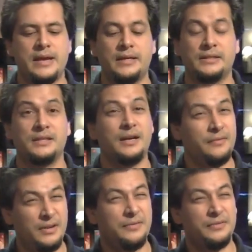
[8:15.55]
And
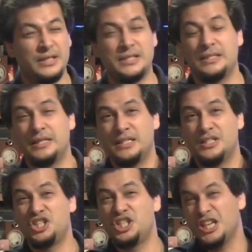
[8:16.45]
I've lived in
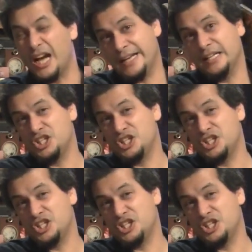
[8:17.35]
Xi'an,